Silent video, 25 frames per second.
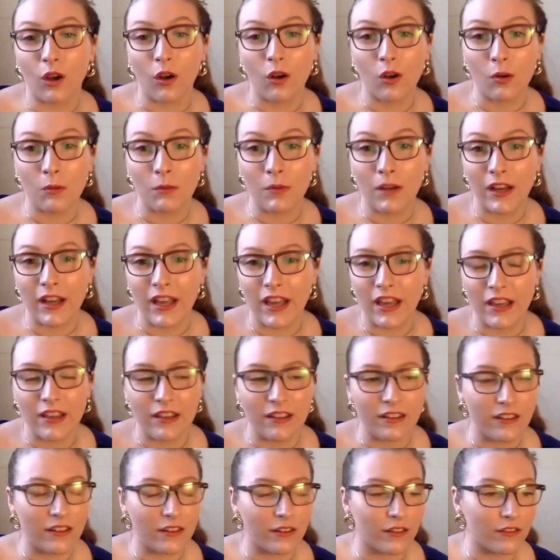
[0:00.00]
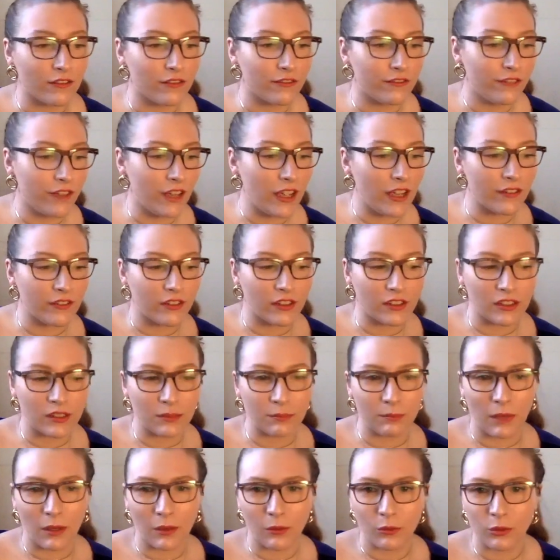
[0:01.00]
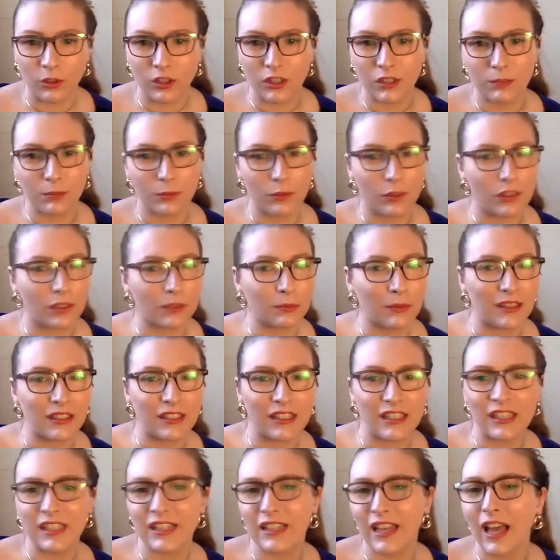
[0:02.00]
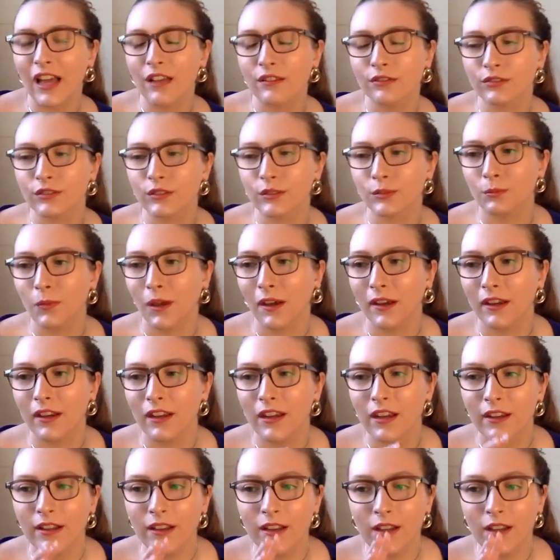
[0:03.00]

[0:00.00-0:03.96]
All my, you know, favorites, my worst books, my DNFs, my